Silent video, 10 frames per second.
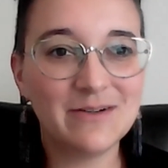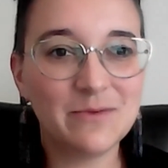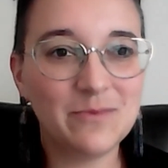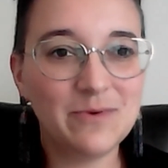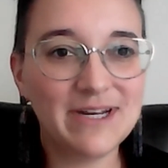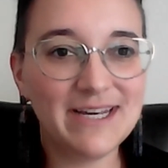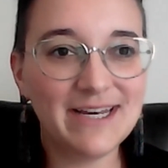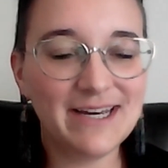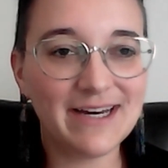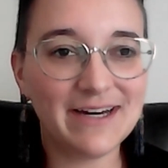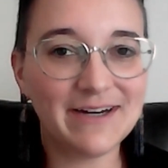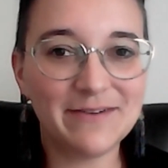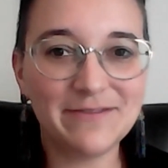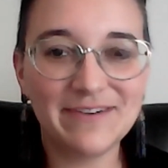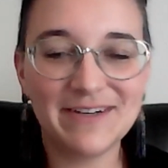We
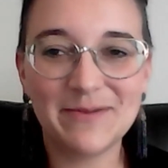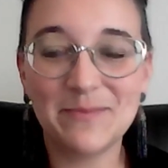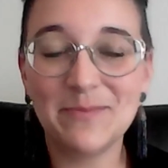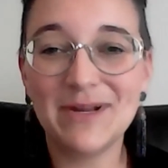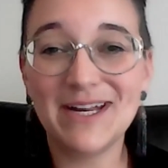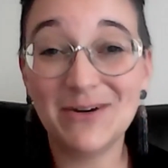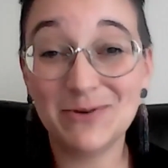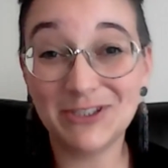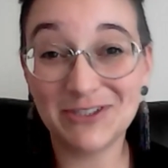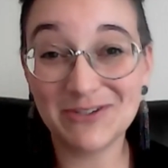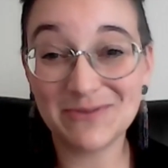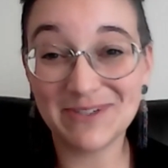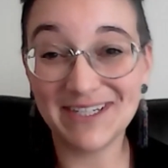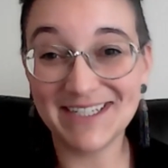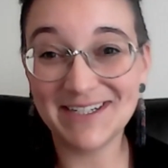have many questions
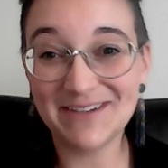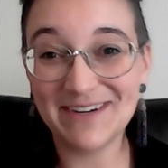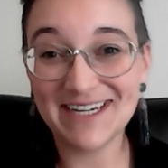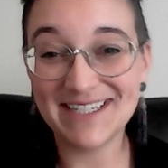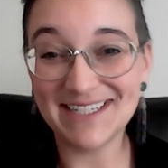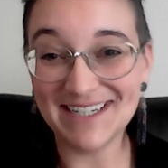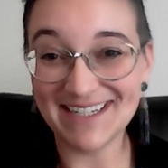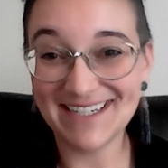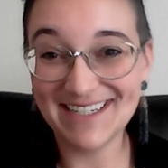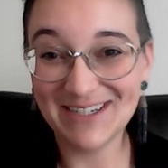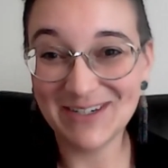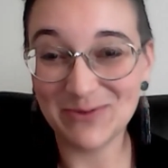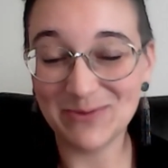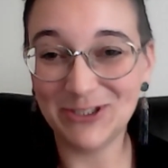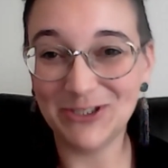related to the vaccine,
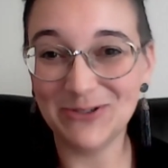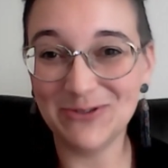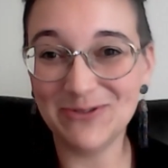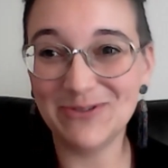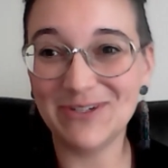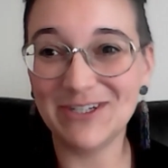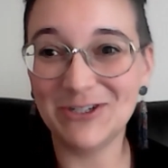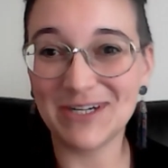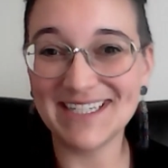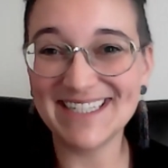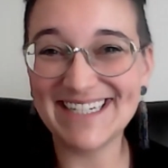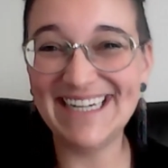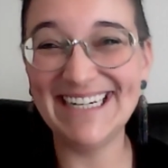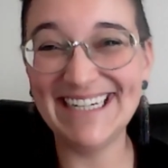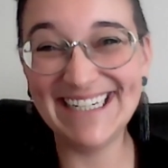which you addressed
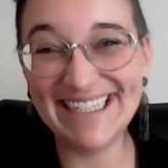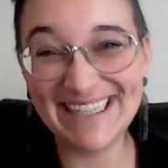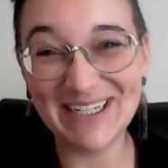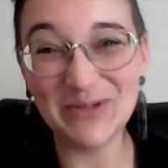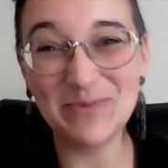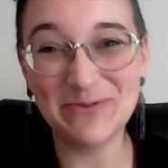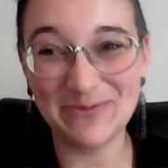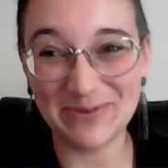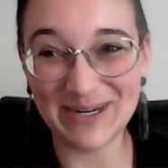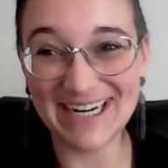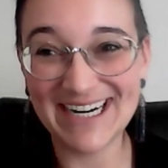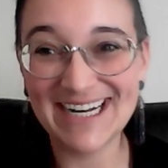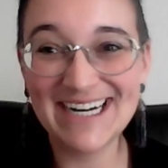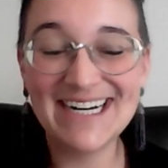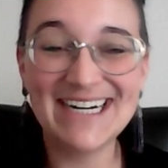a little before.
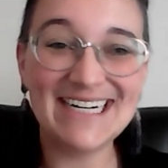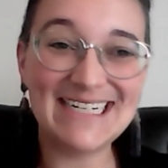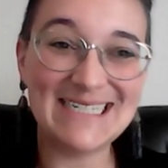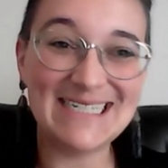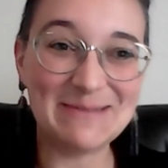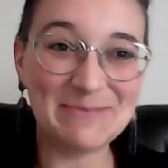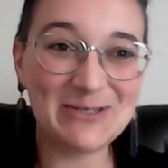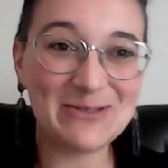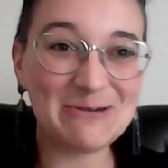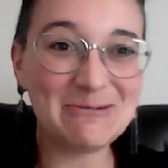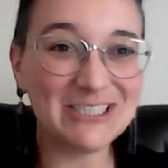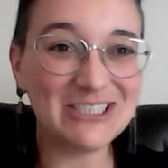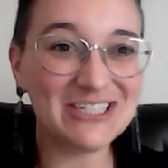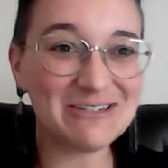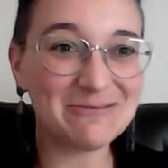So the
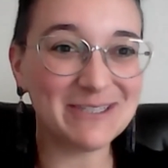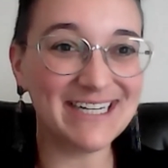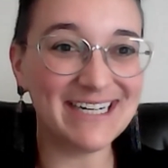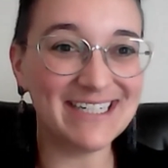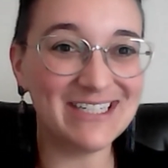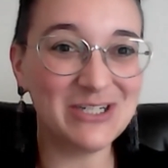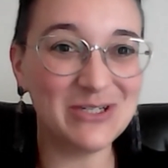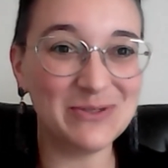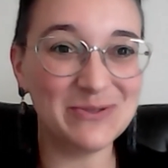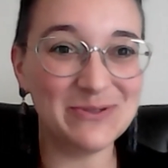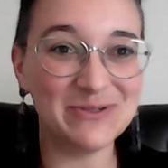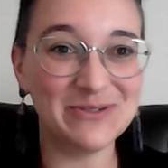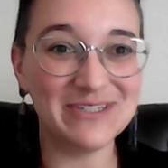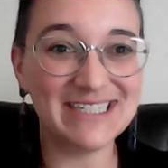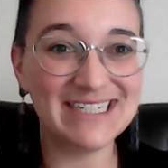questions are related
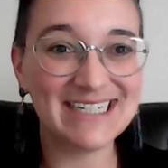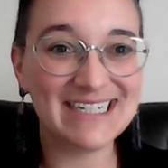to,